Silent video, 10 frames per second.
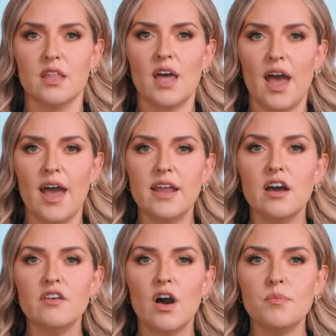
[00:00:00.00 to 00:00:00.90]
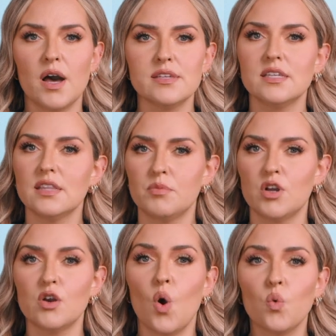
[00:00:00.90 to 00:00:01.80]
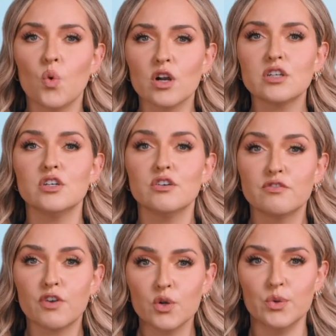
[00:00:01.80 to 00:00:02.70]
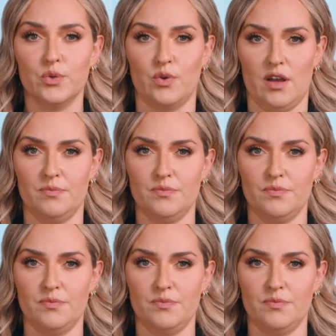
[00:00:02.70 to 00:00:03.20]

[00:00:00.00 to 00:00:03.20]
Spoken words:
The head of Hamas in Lebanon worked for UNRWA.